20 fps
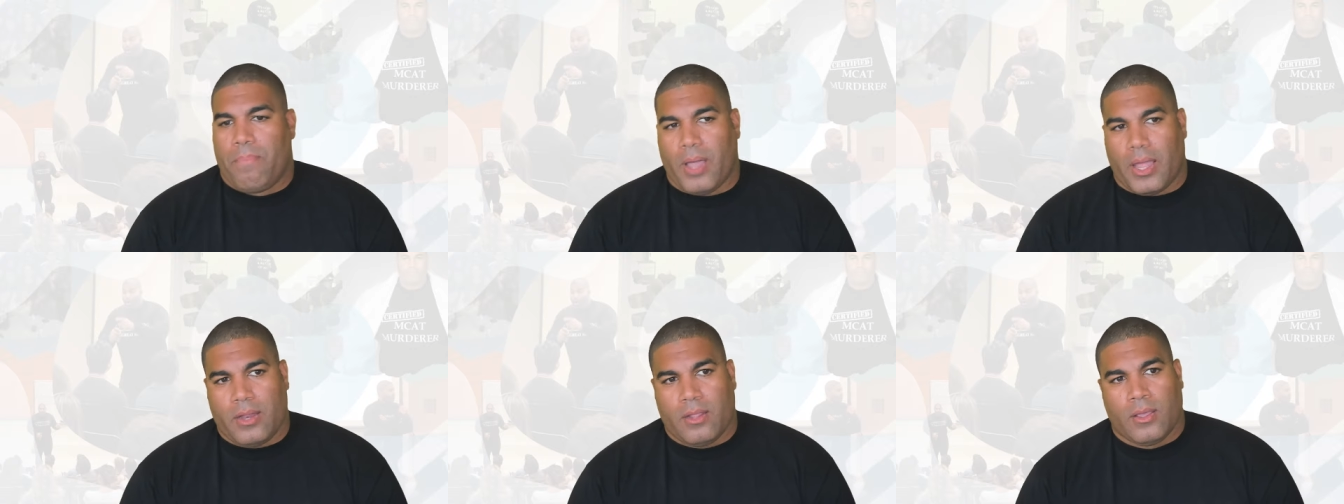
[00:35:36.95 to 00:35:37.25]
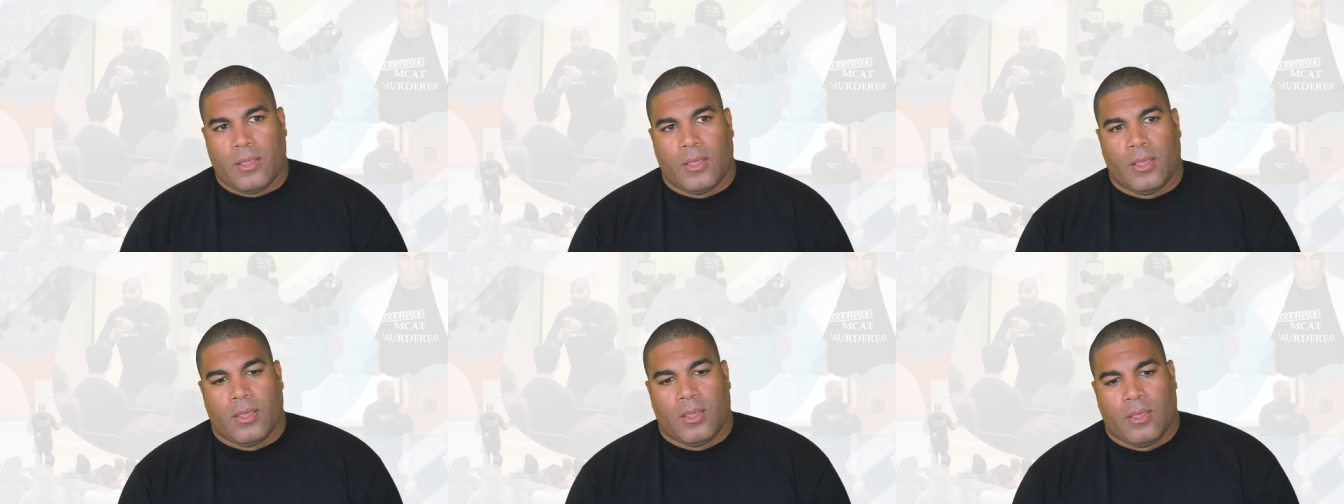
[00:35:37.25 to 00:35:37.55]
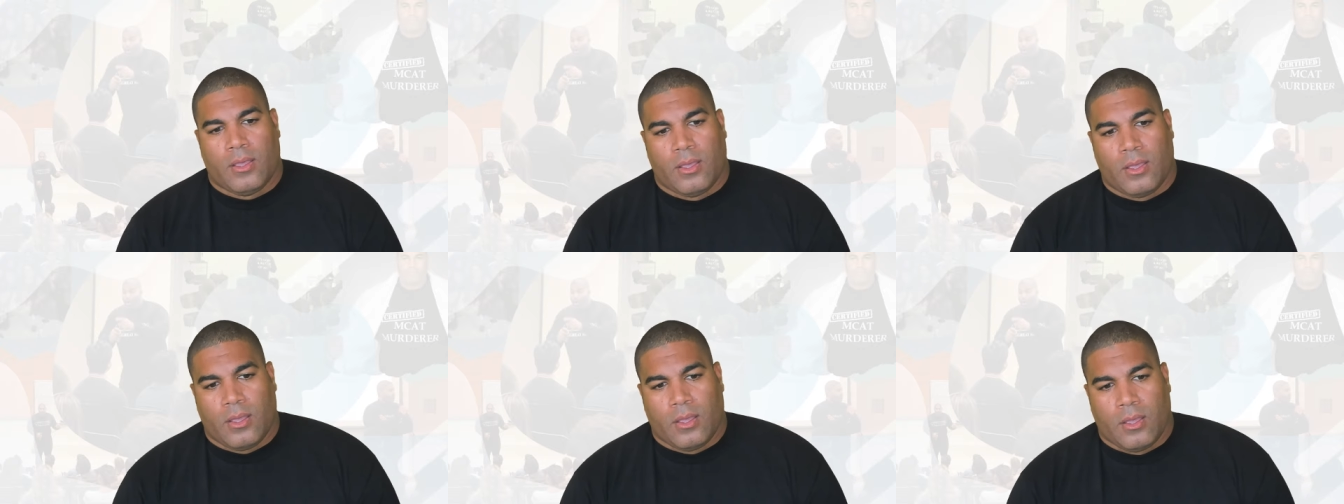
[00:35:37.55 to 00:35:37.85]
but
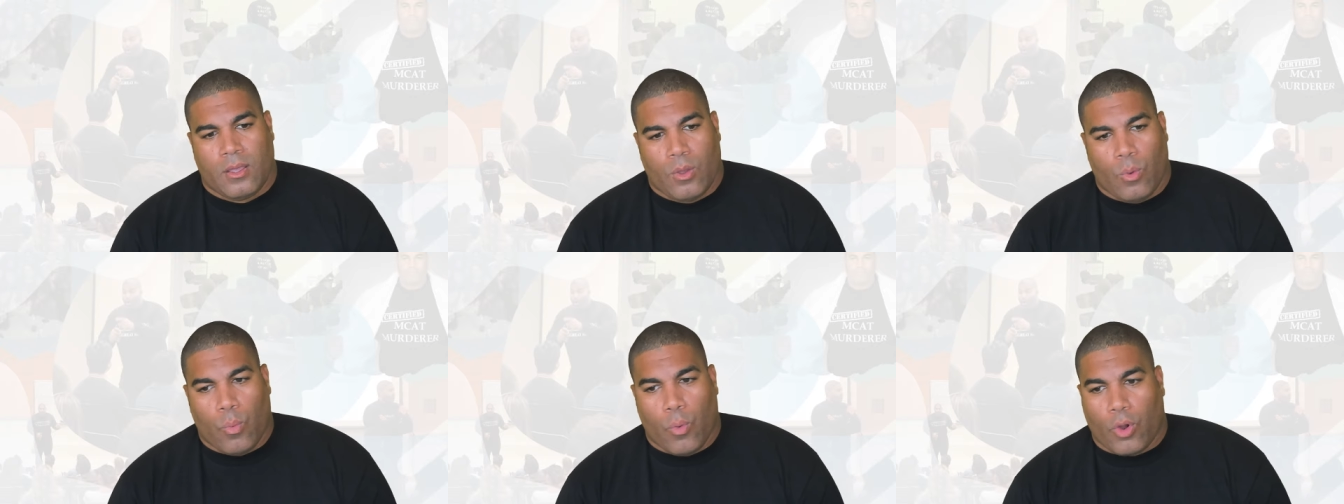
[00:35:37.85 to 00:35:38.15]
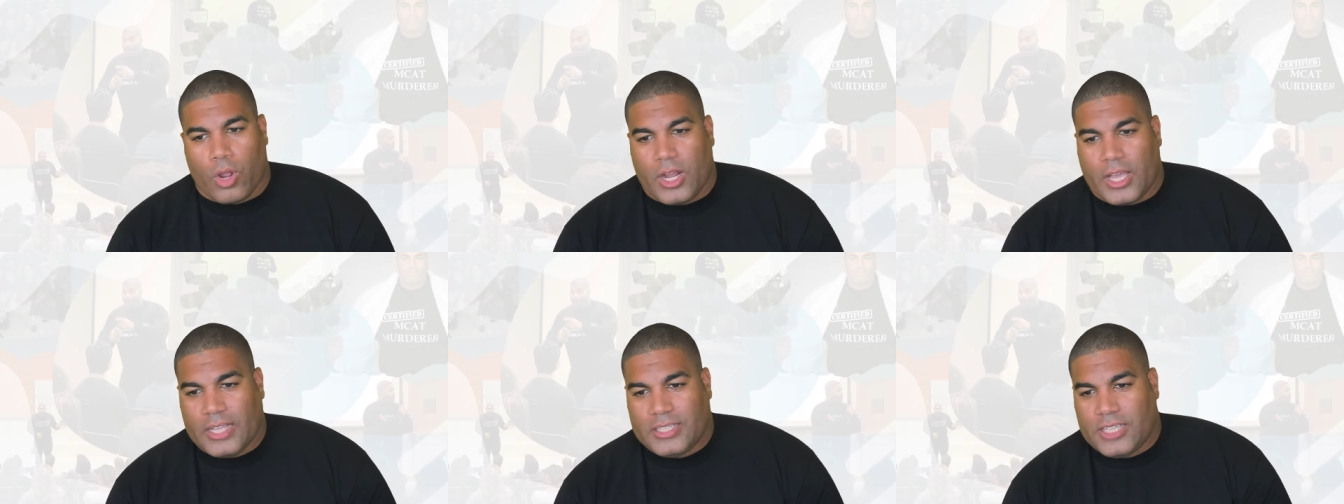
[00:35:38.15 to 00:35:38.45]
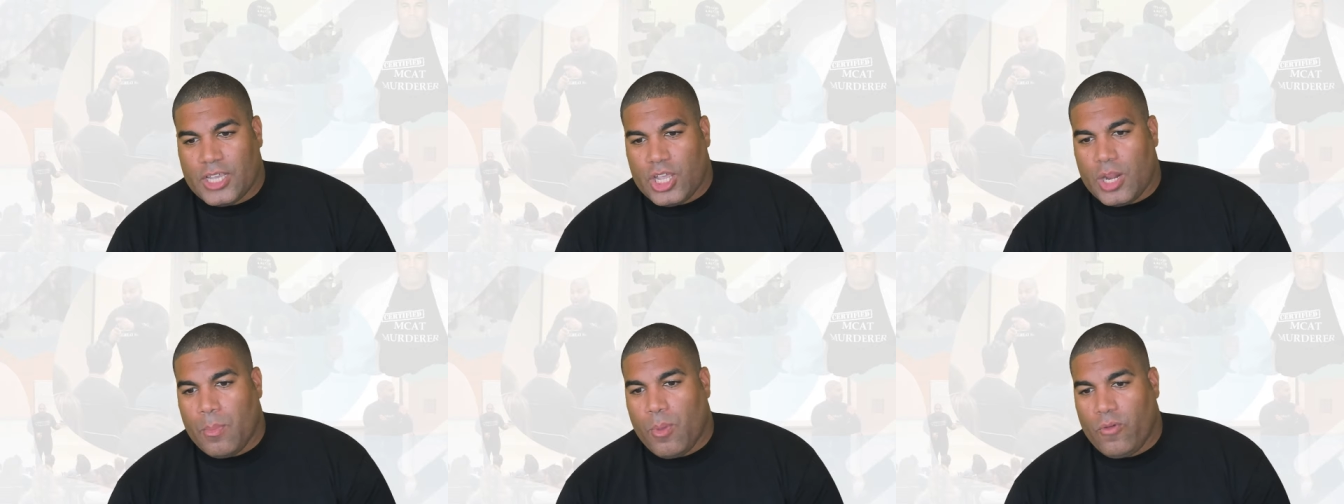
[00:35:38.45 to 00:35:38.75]
we're gonna
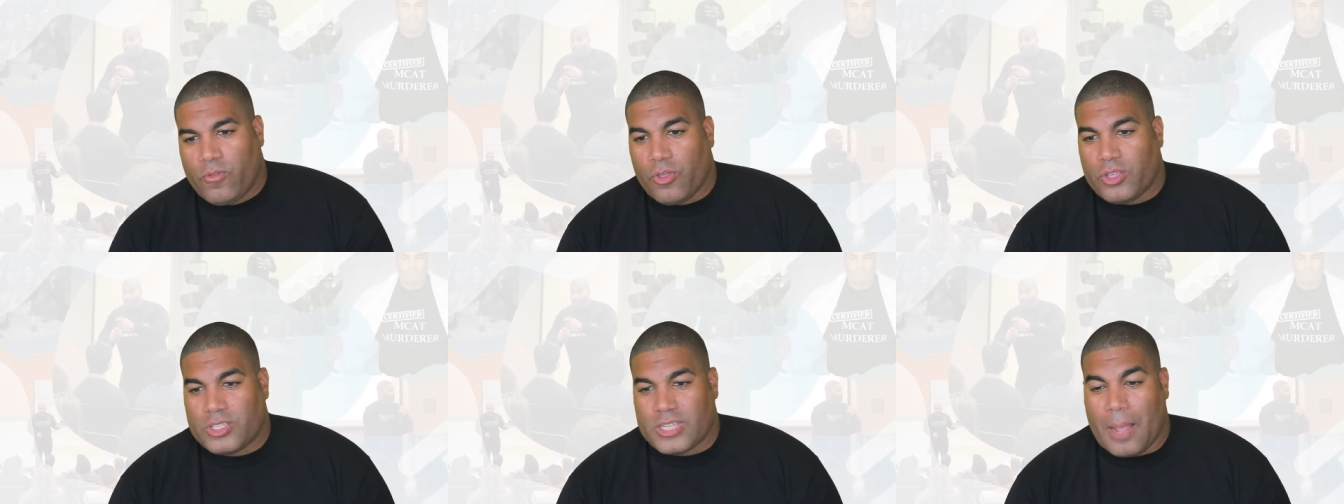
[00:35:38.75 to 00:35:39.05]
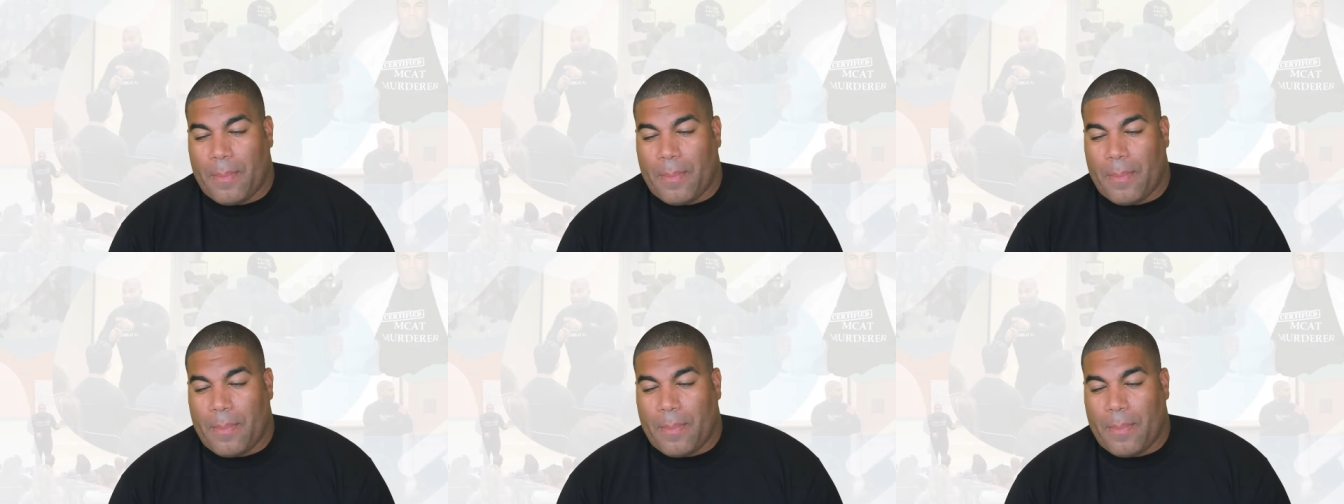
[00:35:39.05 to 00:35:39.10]
continue to move through this.